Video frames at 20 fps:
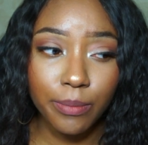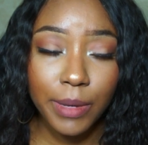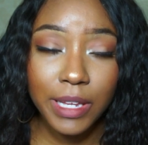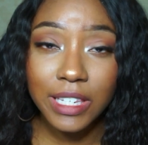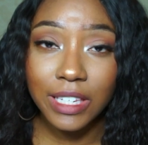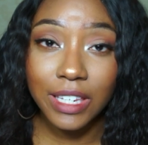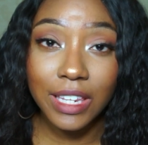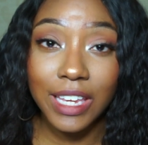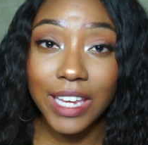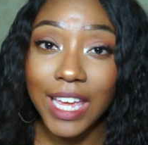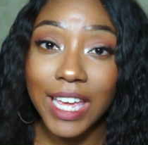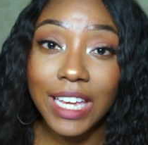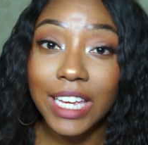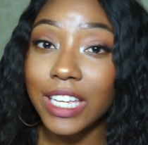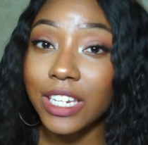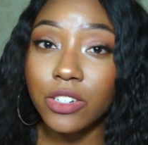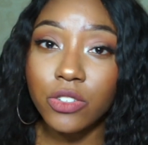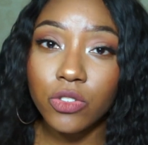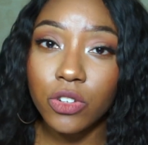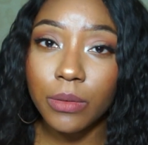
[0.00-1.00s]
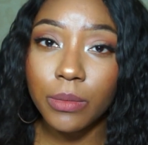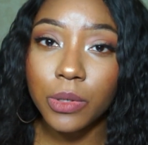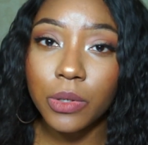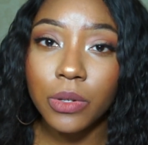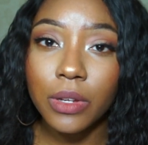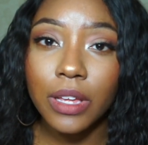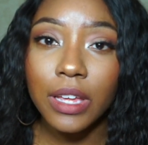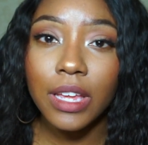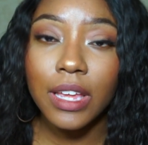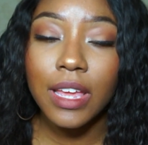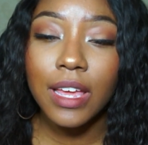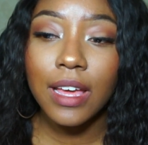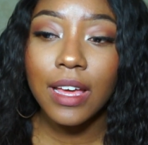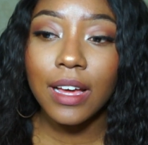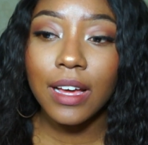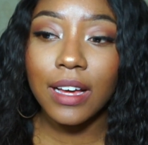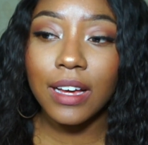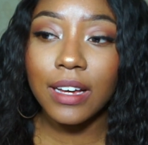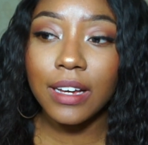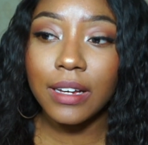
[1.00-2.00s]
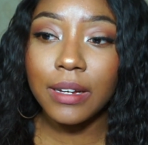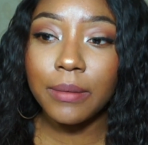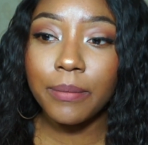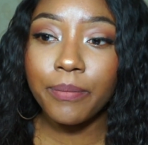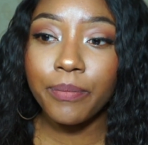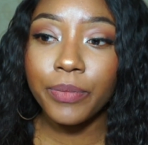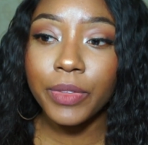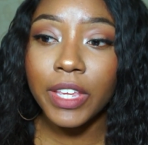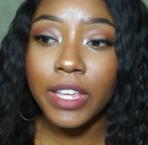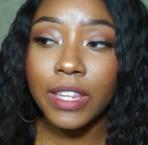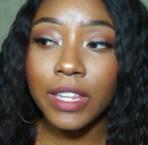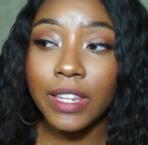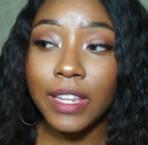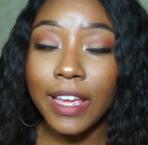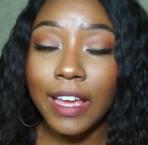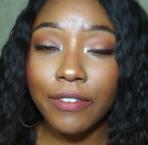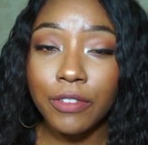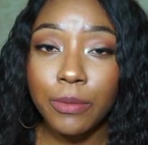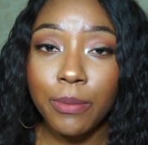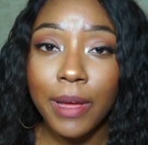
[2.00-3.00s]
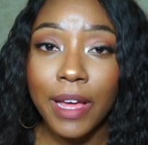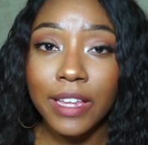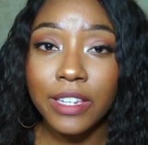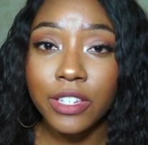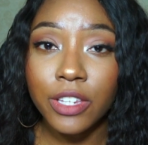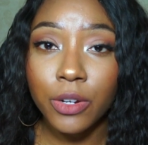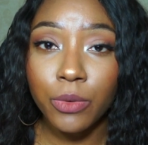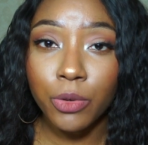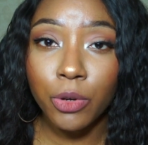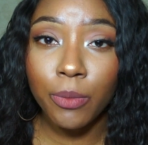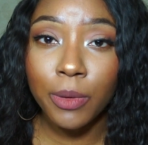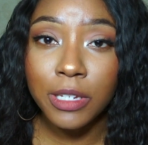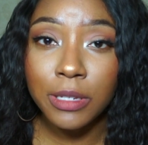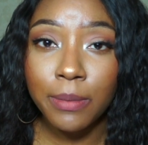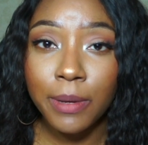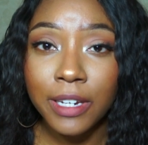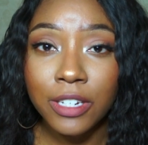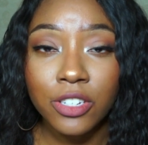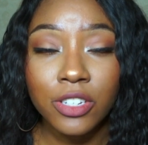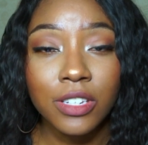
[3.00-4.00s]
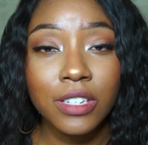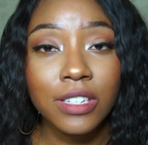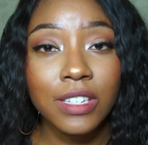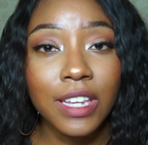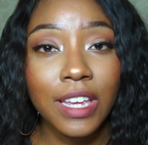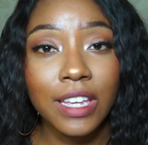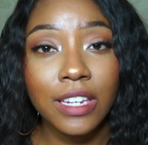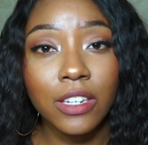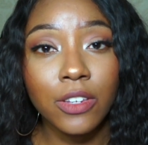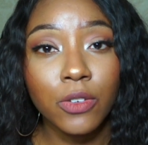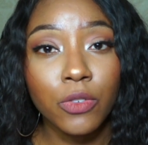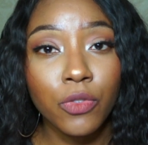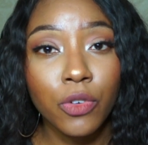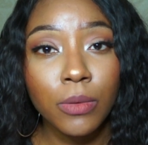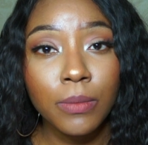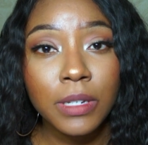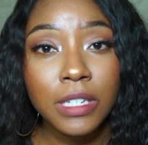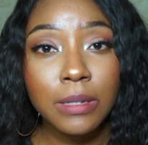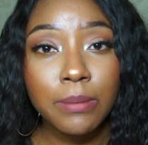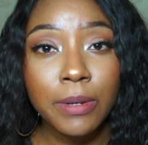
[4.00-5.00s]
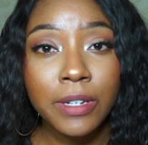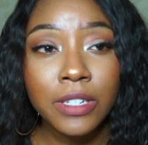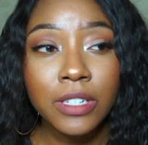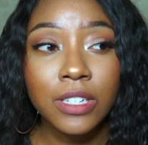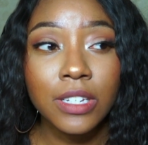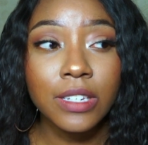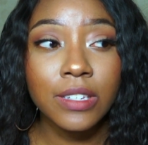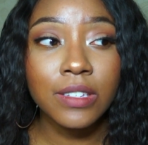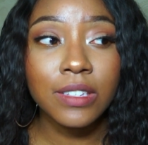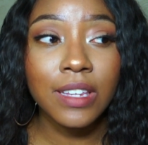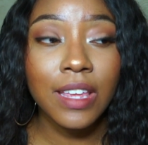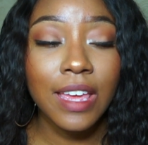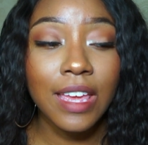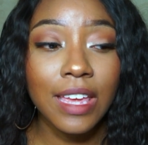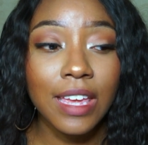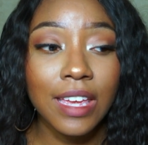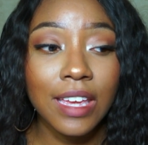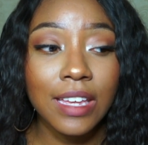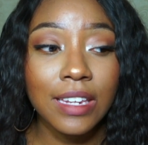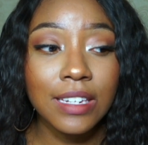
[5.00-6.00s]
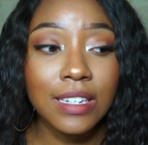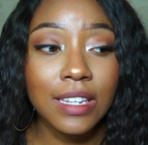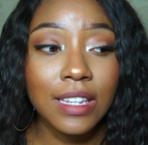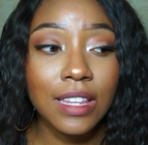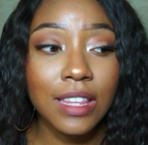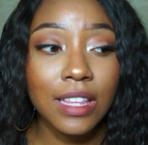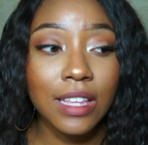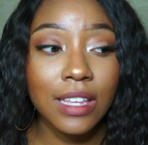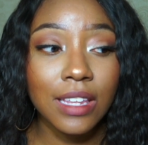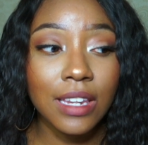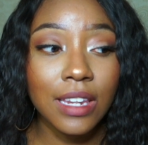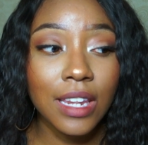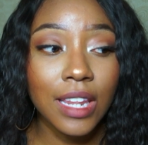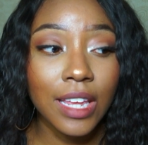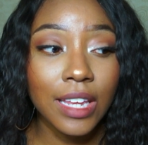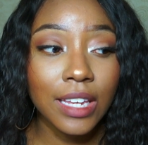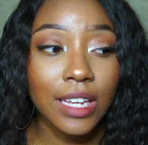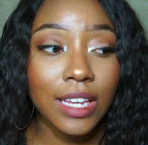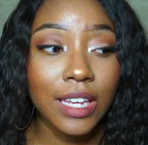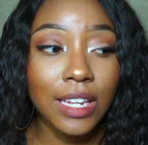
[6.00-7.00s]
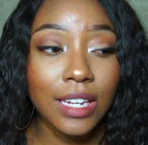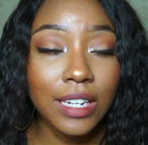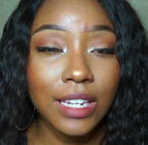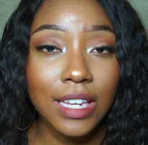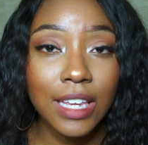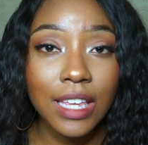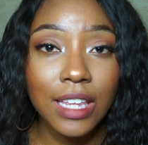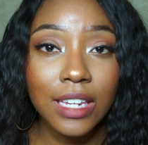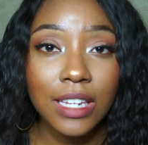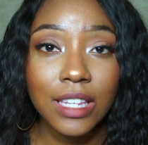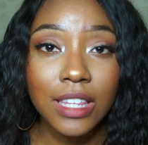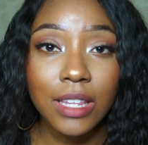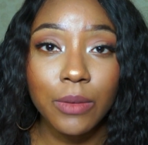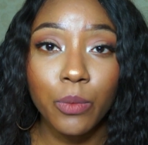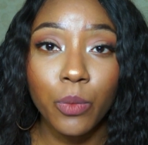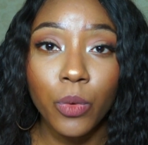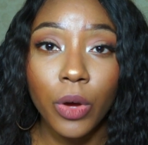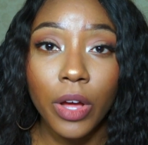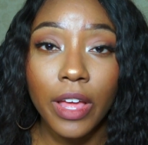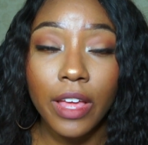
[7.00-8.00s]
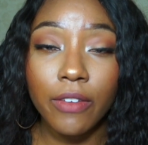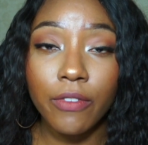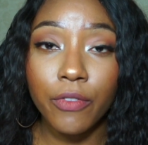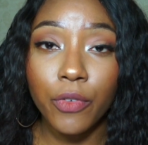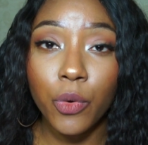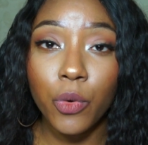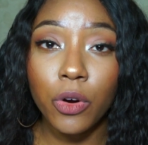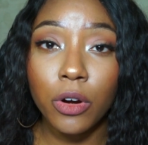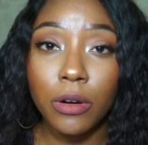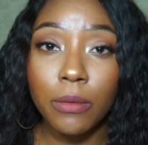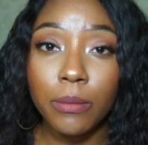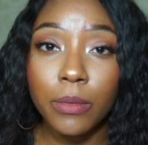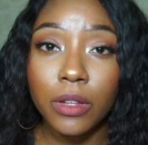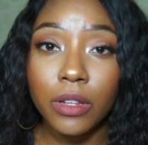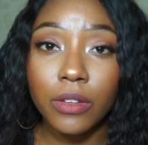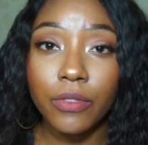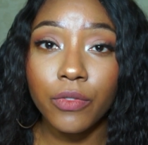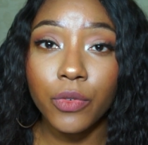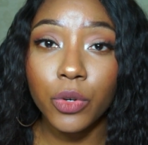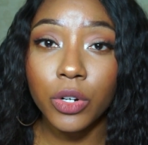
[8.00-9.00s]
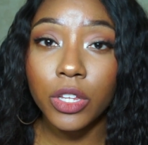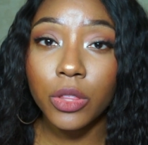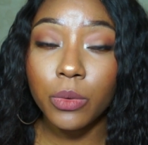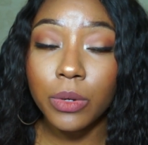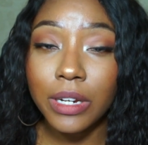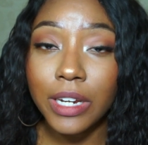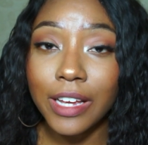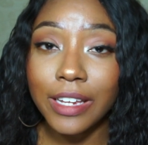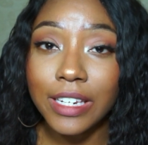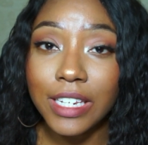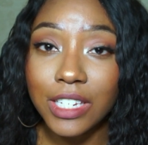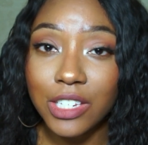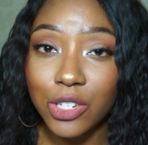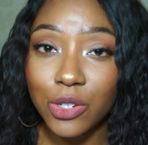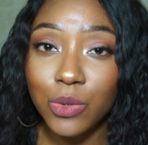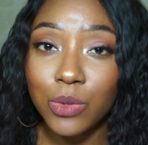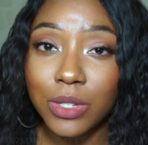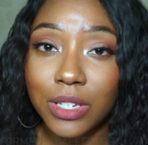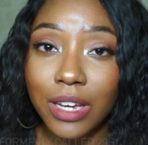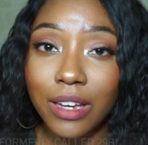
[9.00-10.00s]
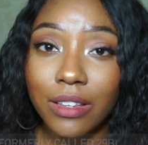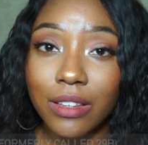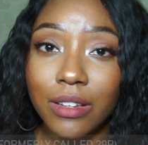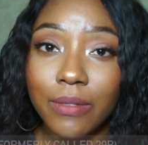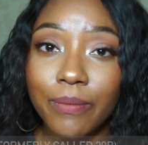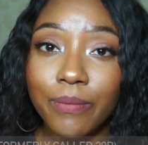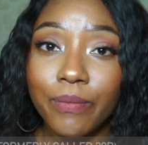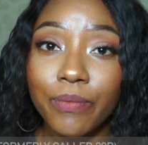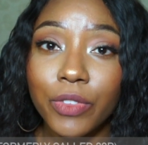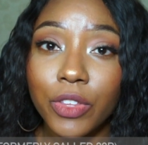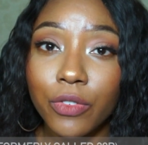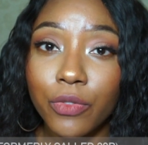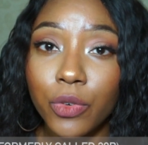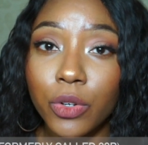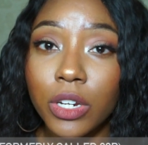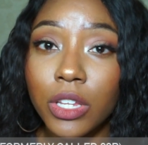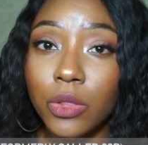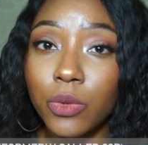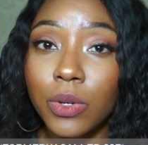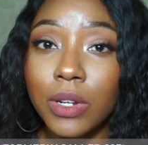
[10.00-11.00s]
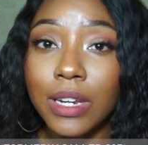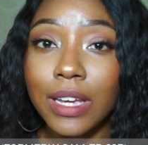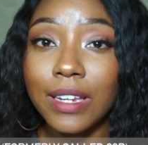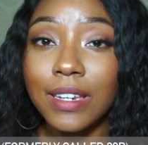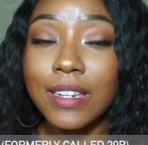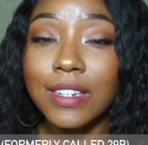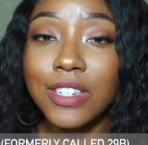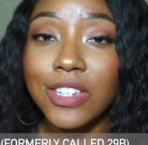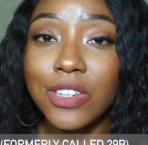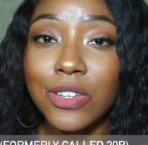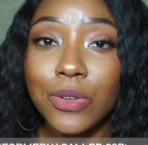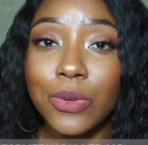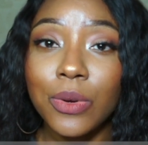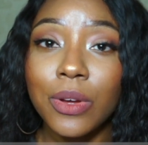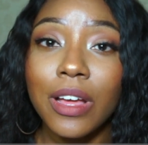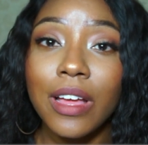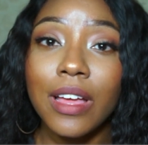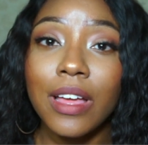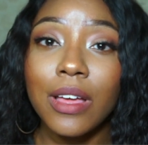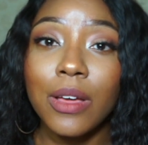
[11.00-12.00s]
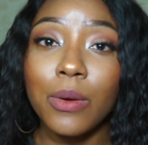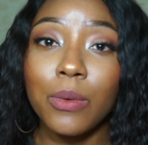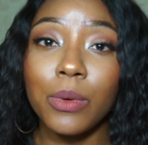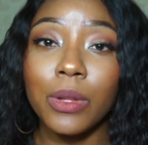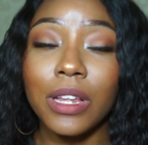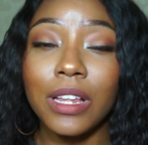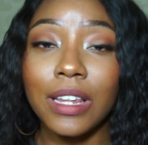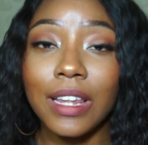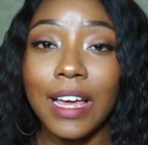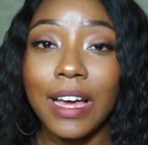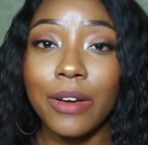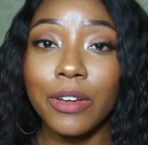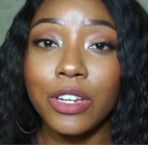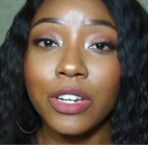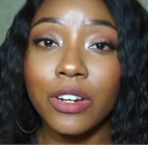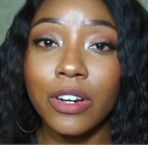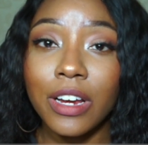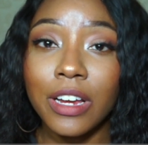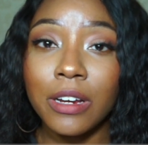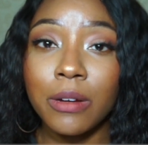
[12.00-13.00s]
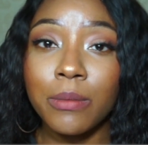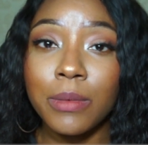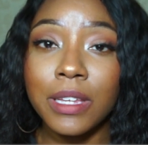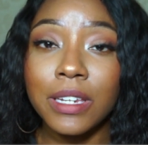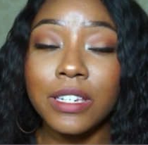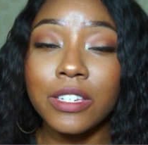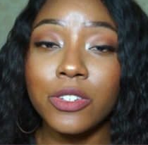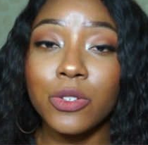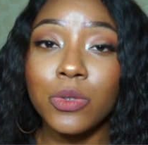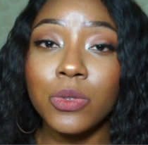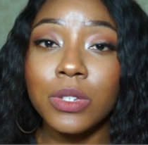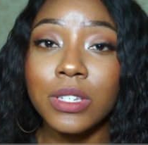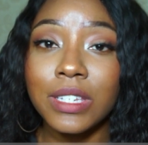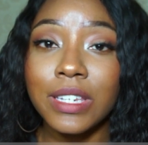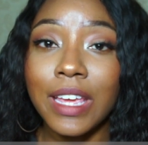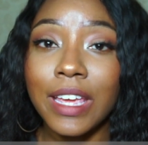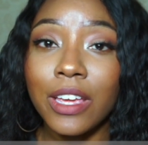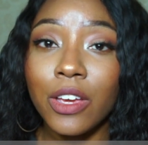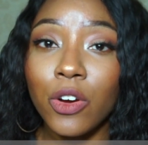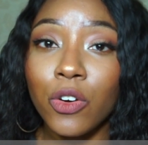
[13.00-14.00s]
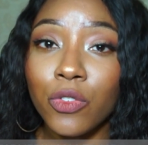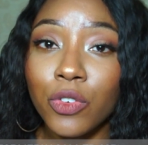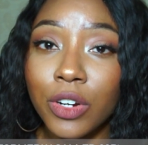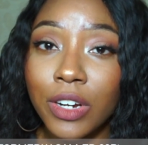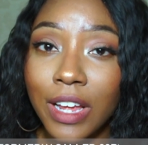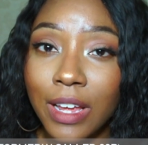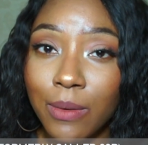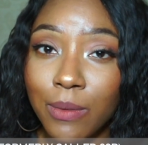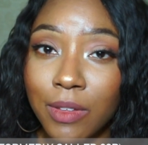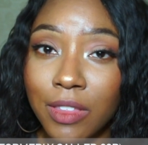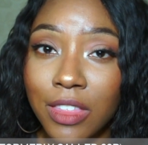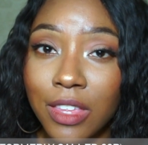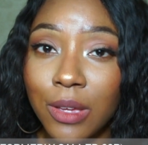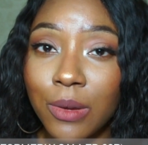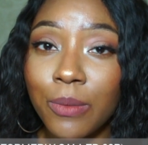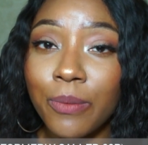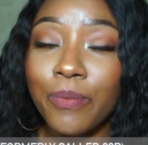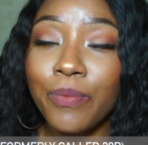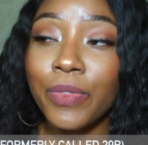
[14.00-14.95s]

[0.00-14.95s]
Basically they can't get in trouble, and then they have to pass their room inspections and uniform inspections, and then they can get a form 4392 signed. The 4392 will allow your airmen to stay overnight with you.